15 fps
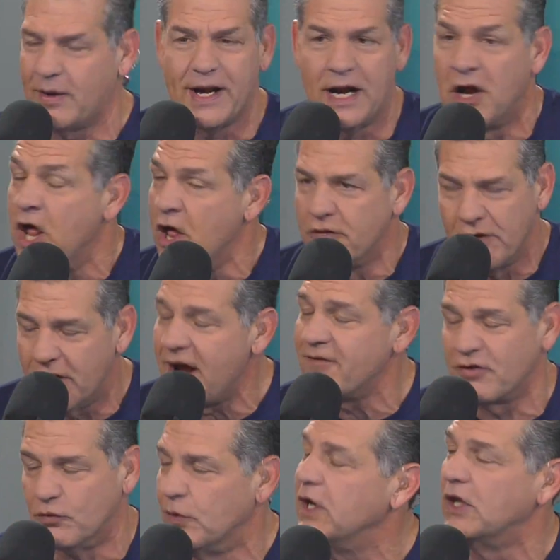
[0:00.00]
ran out. They're
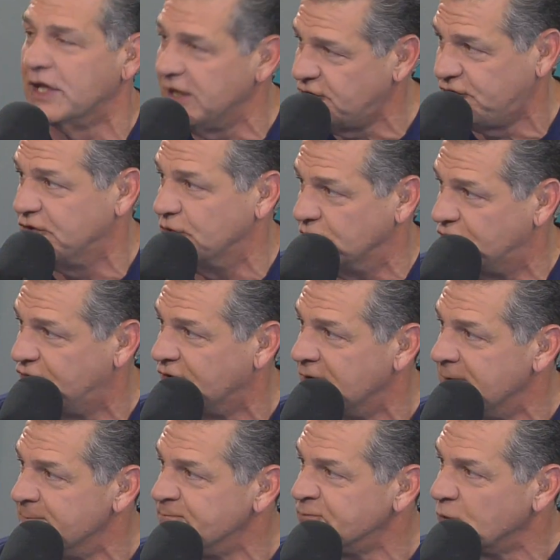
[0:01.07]
having real issues.
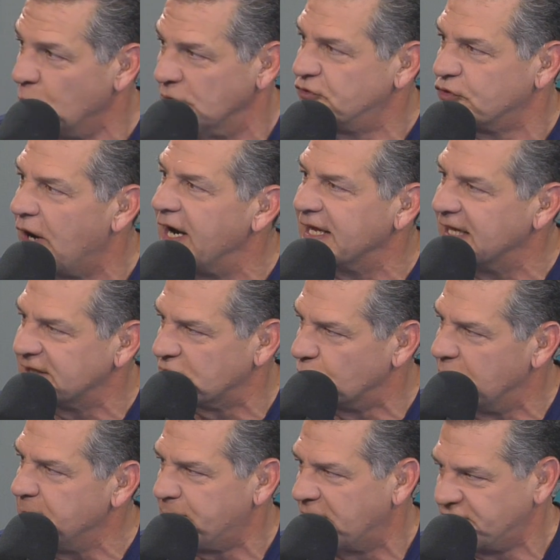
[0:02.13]
We're trying to get the
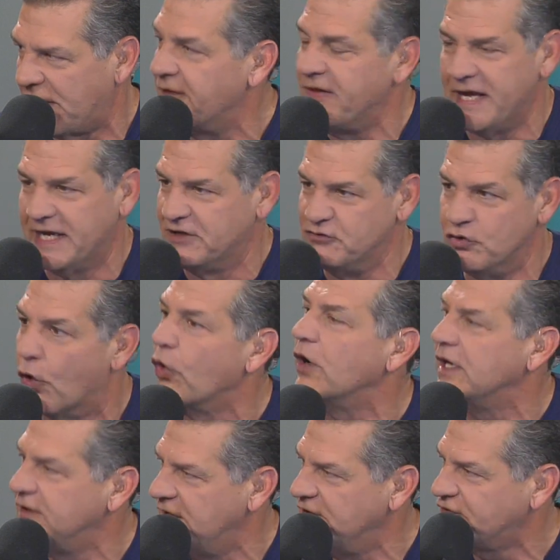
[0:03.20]
replays. Are they
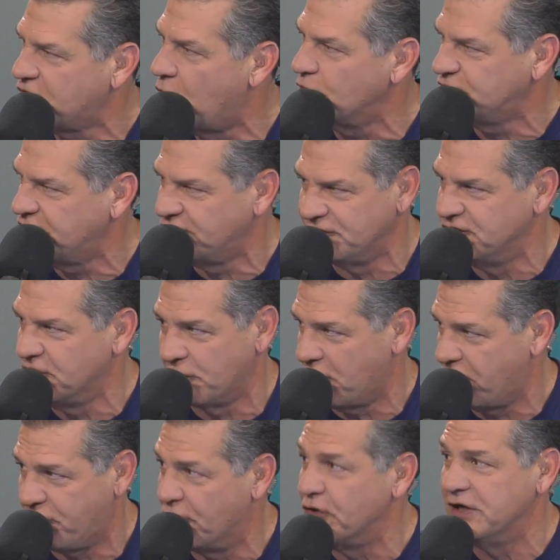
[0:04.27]
ignoring these coaches until the
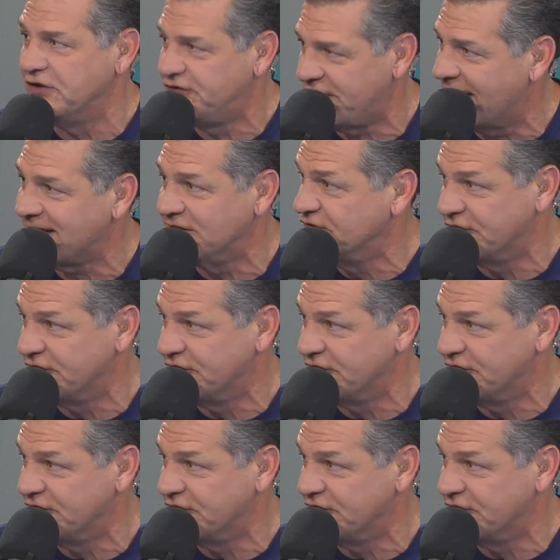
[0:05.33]
thirty seconds